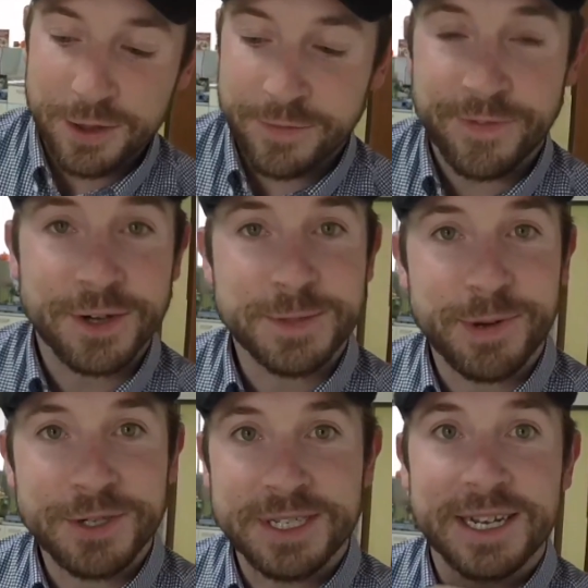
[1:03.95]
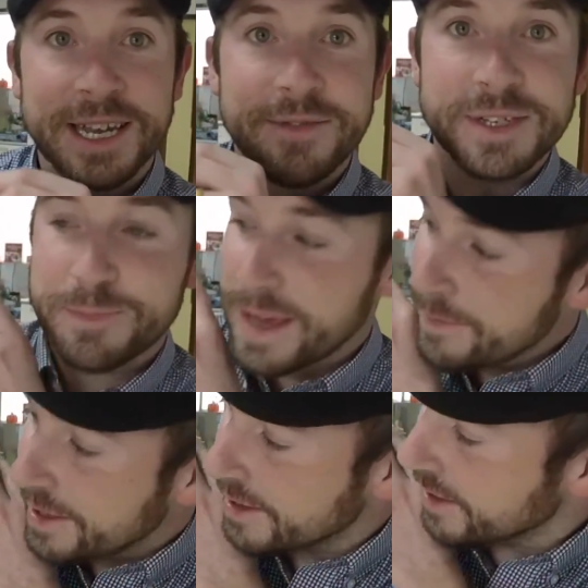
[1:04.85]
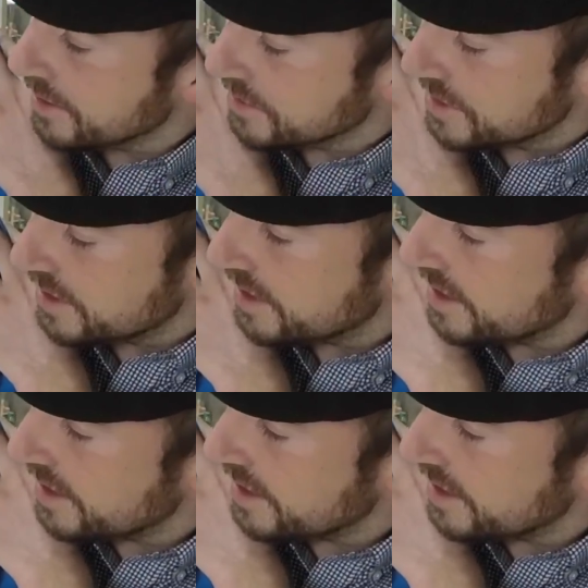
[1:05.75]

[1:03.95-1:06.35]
you're the first person to give us baby clothes.